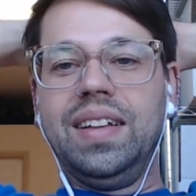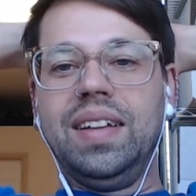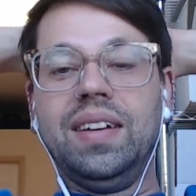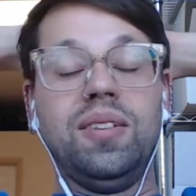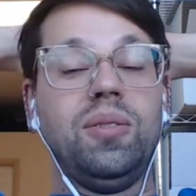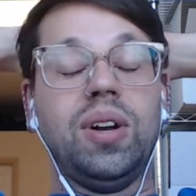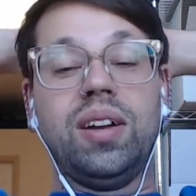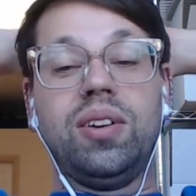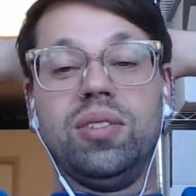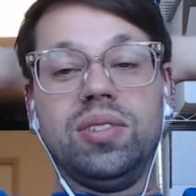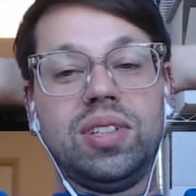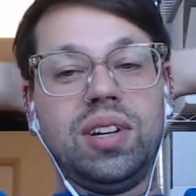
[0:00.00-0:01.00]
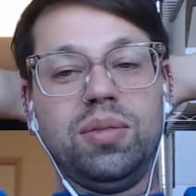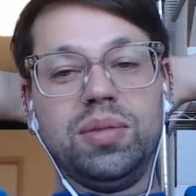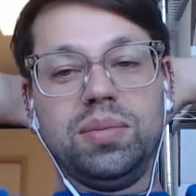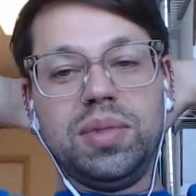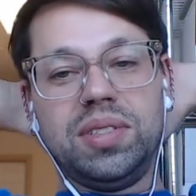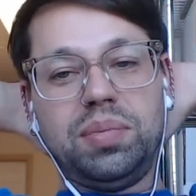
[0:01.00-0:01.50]
I couldn't tell it was
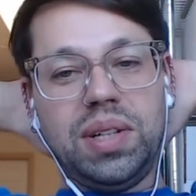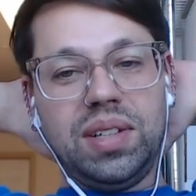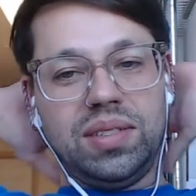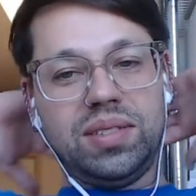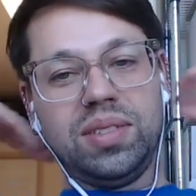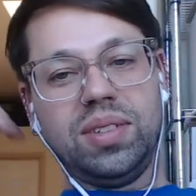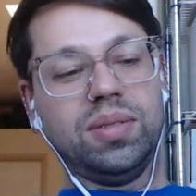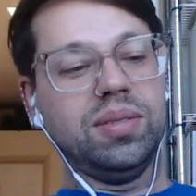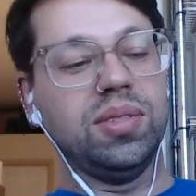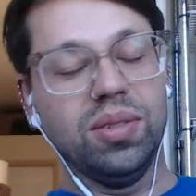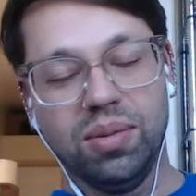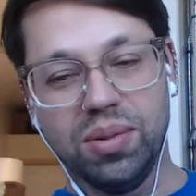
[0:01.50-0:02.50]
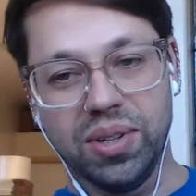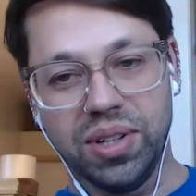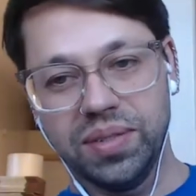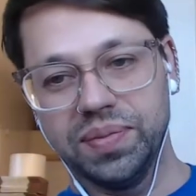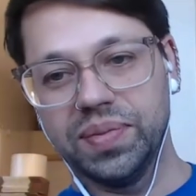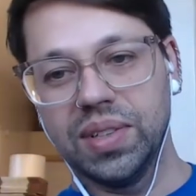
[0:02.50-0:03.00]
misspelled, so don't worry.
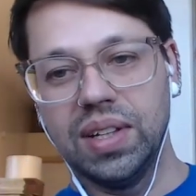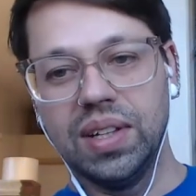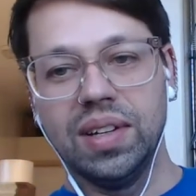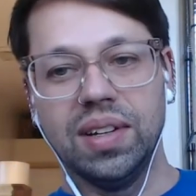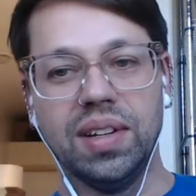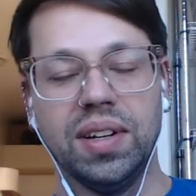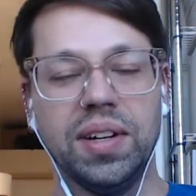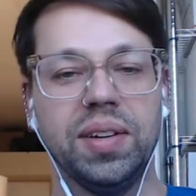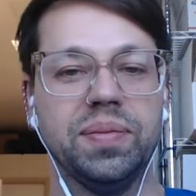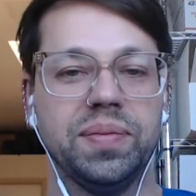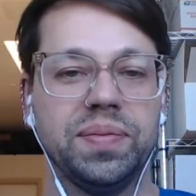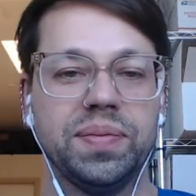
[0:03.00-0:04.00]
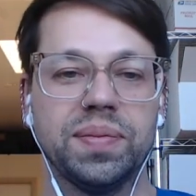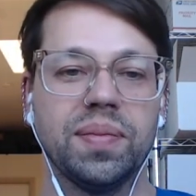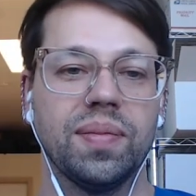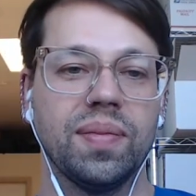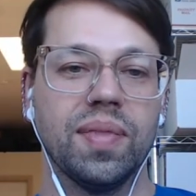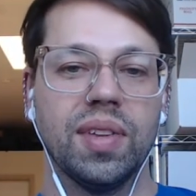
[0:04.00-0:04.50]

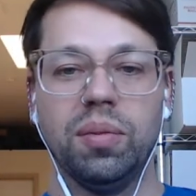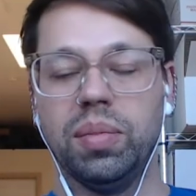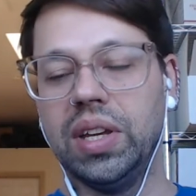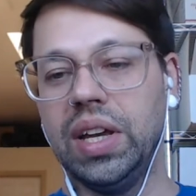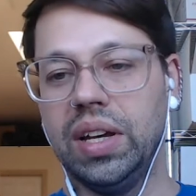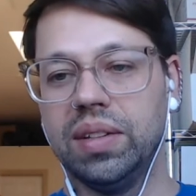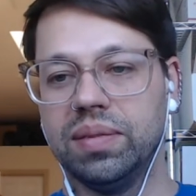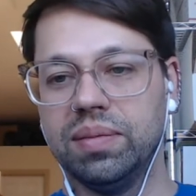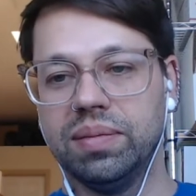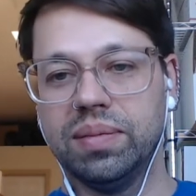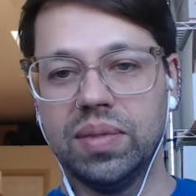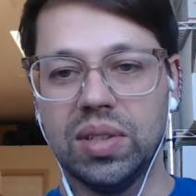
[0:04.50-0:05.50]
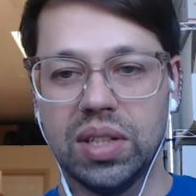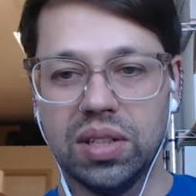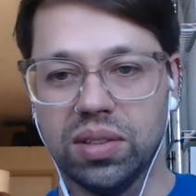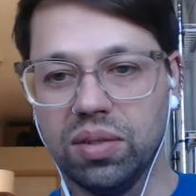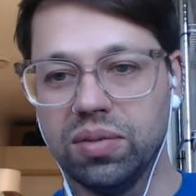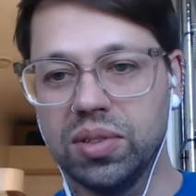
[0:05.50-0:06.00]
But yeah, thanks all for
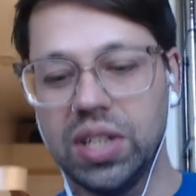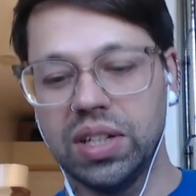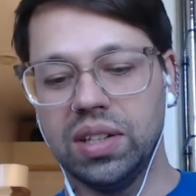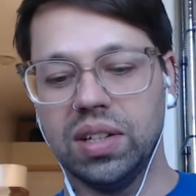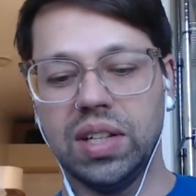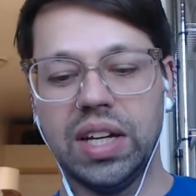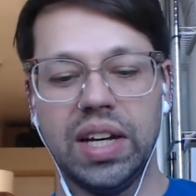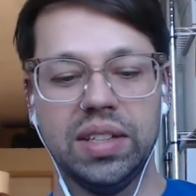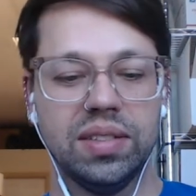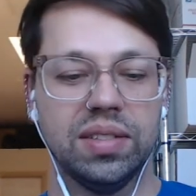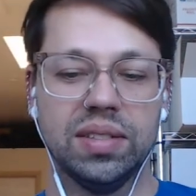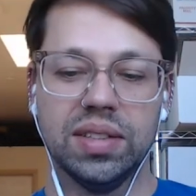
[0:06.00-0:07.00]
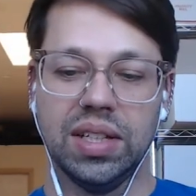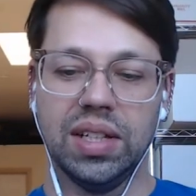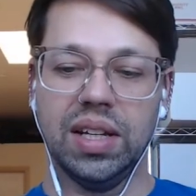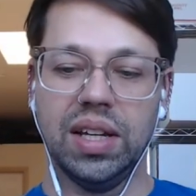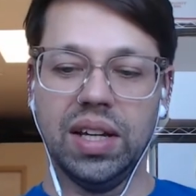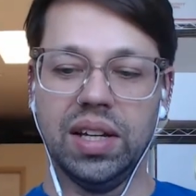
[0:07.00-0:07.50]
taking the class,
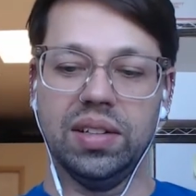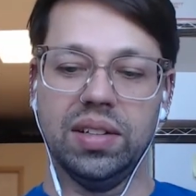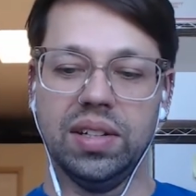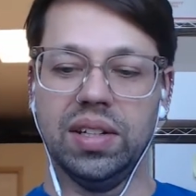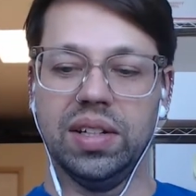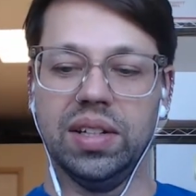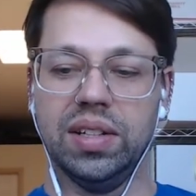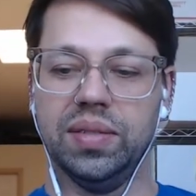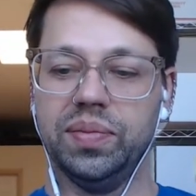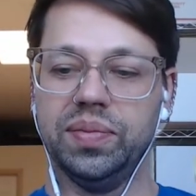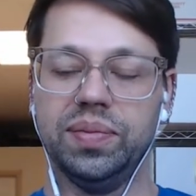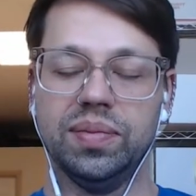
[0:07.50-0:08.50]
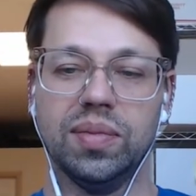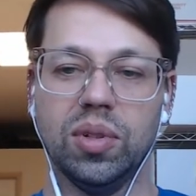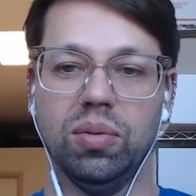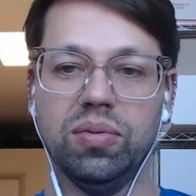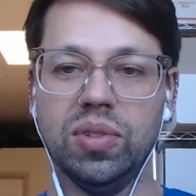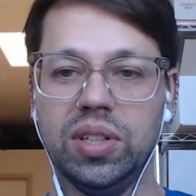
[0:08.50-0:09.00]
and
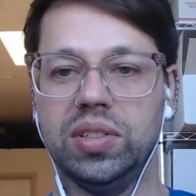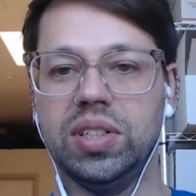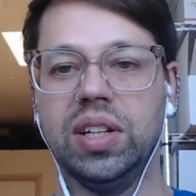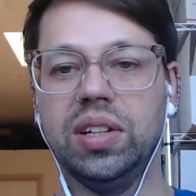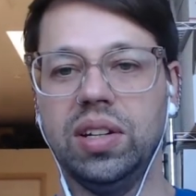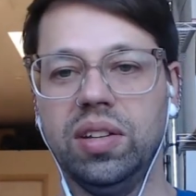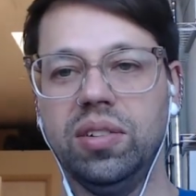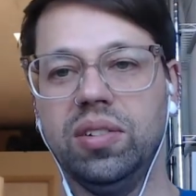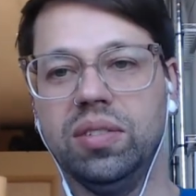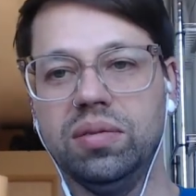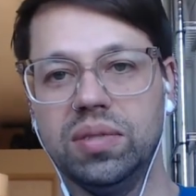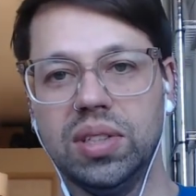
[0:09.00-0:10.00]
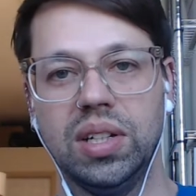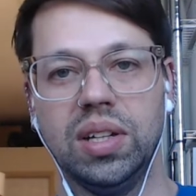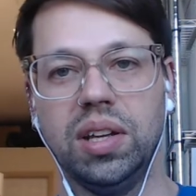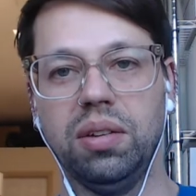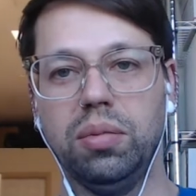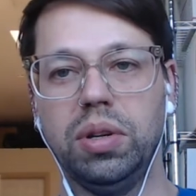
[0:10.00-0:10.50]
hopefully you take another, and
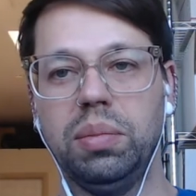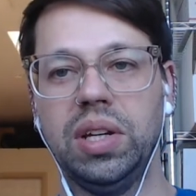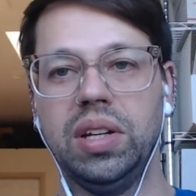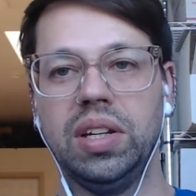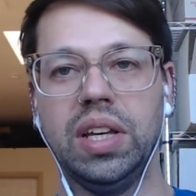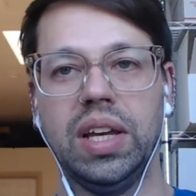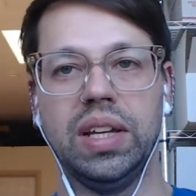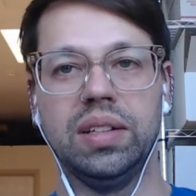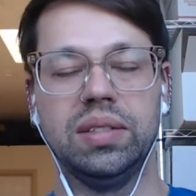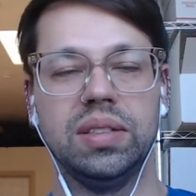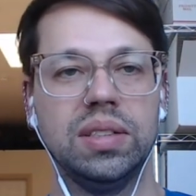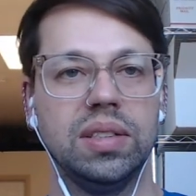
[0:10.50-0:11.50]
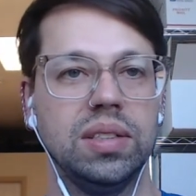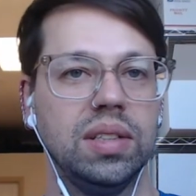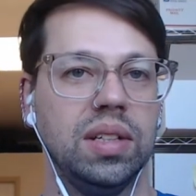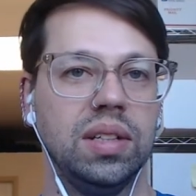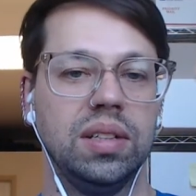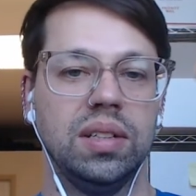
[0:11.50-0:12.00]
we meet again.
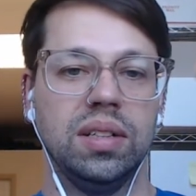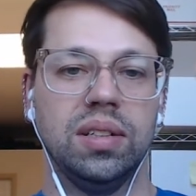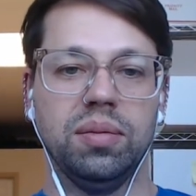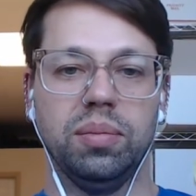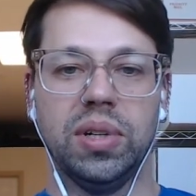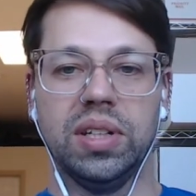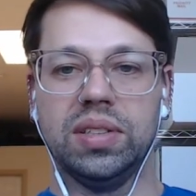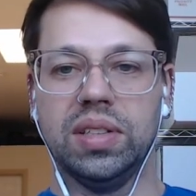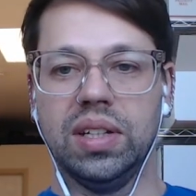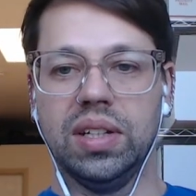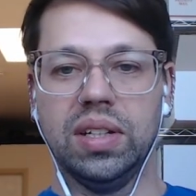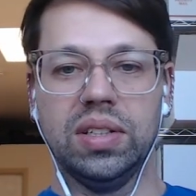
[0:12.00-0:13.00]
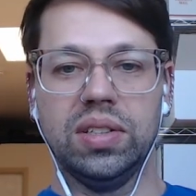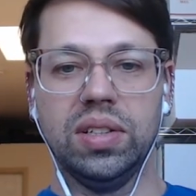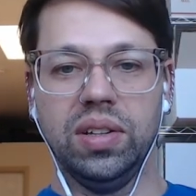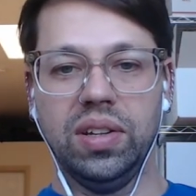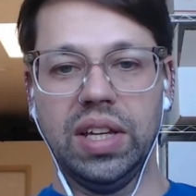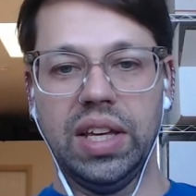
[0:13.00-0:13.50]
But until
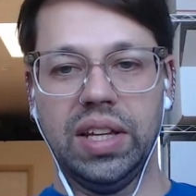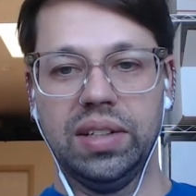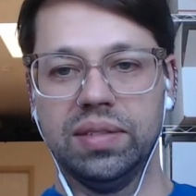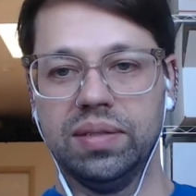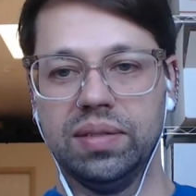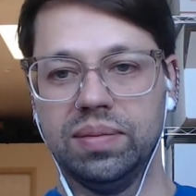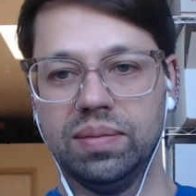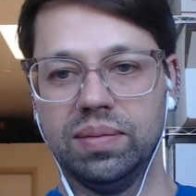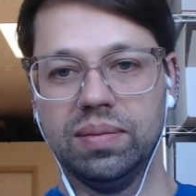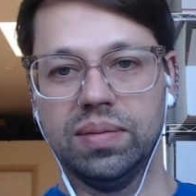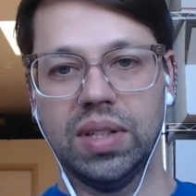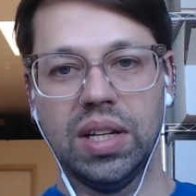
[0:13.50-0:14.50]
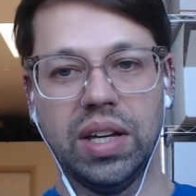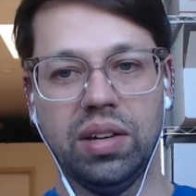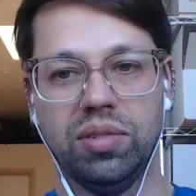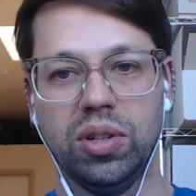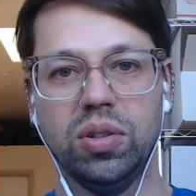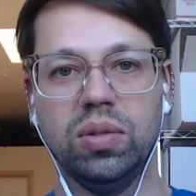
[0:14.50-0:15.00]
then, have a
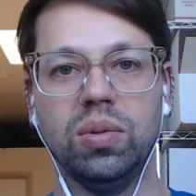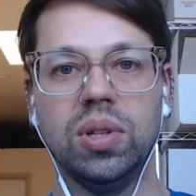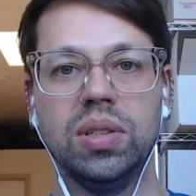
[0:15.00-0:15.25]
good one.